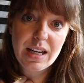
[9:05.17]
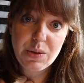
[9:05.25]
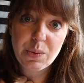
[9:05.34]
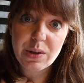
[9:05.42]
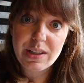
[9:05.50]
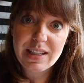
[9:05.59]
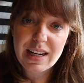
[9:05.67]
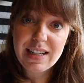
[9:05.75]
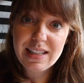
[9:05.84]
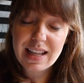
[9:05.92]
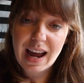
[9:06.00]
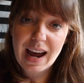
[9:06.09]
His Word
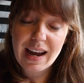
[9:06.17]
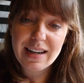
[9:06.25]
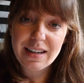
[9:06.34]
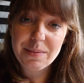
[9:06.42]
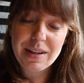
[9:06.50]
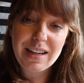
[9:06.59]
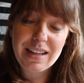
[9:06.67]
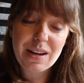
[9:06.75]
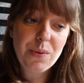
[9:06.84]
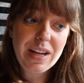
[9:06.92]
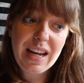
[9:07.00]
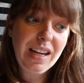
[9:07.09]
says that. I mean,
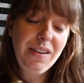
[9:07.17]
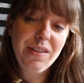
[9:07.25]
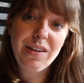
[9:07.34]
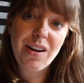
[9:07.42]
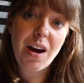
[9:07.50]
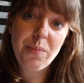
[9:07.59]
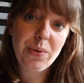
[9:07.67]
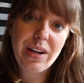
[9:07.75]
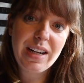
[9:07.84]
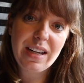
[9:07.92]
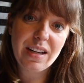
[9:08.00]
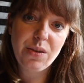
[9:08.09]
that we can't even
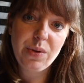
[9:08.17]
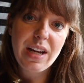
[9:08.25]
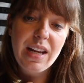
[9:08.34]
comprehend.